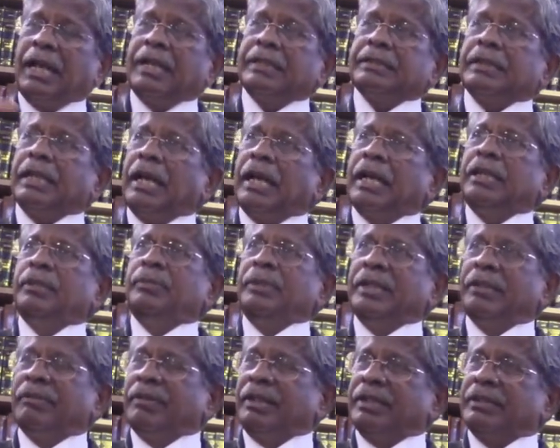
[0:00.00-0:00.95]
as alibi
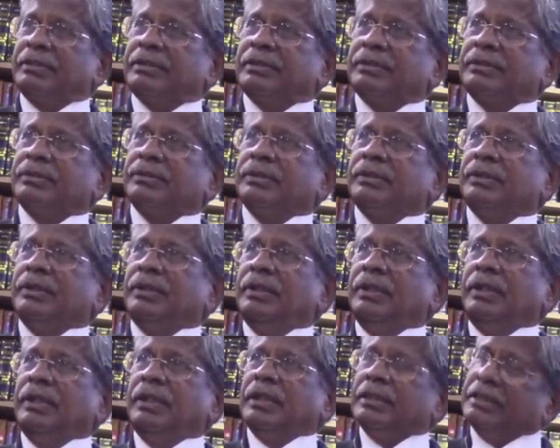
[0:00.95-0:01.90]
evidence.
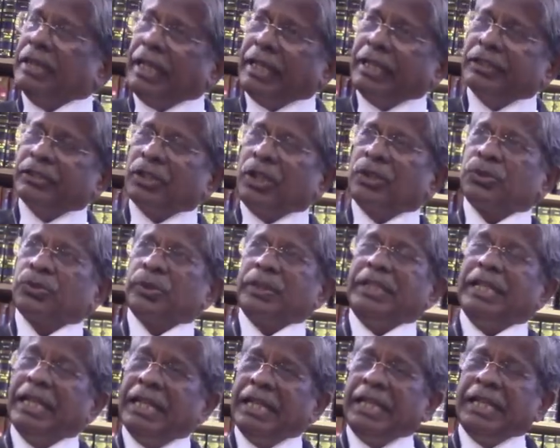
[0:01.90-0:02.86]
That is also
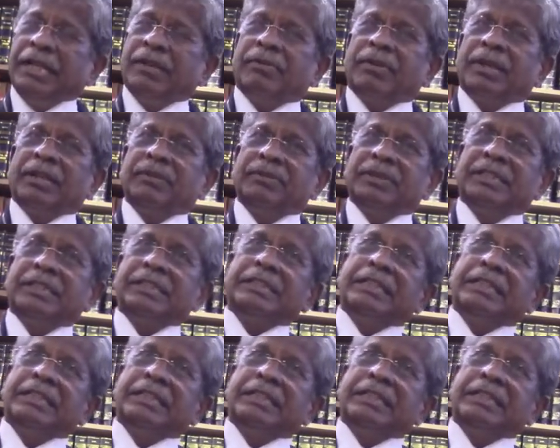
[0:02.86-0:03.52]
any evidence which is